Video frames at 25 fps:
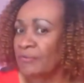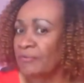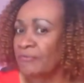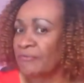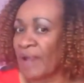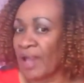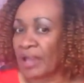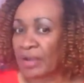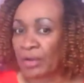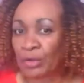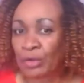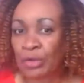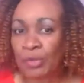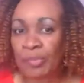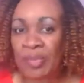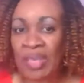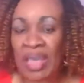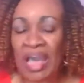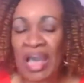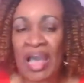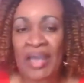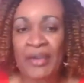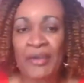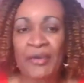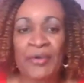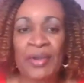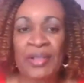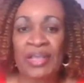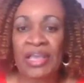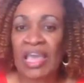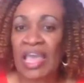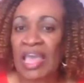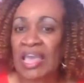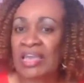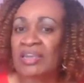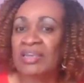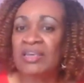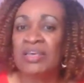FICO could be higher,
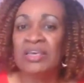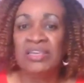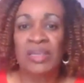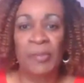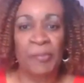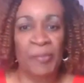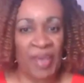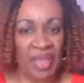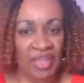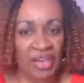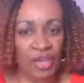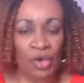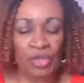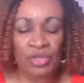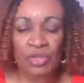again, depending